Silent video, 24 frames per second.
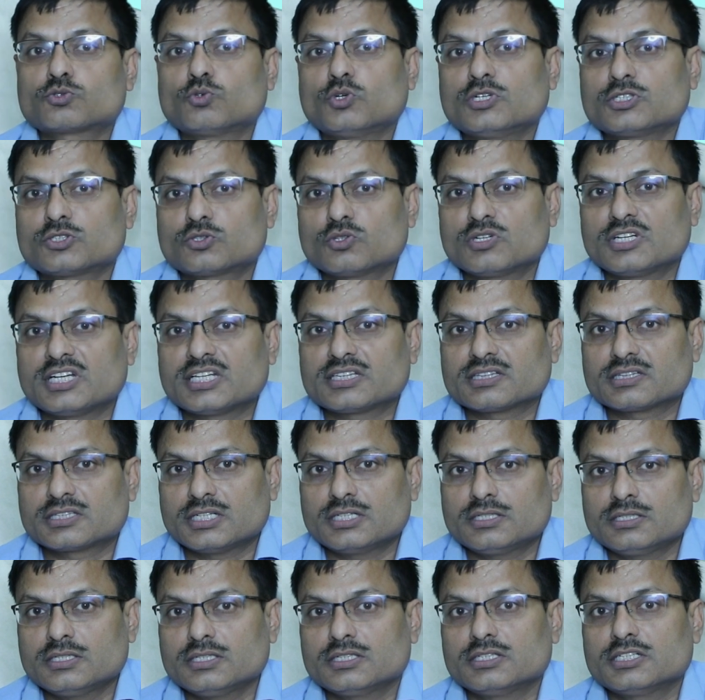going to
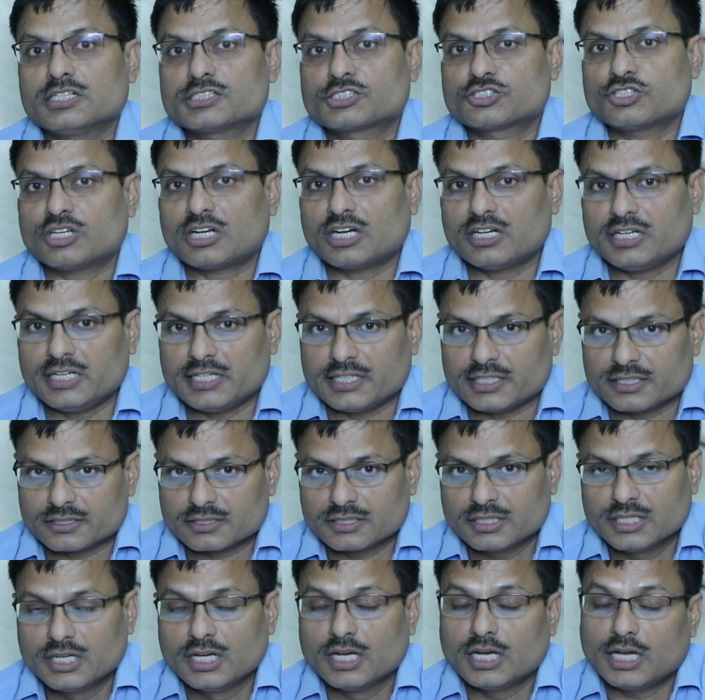lengthen naturally.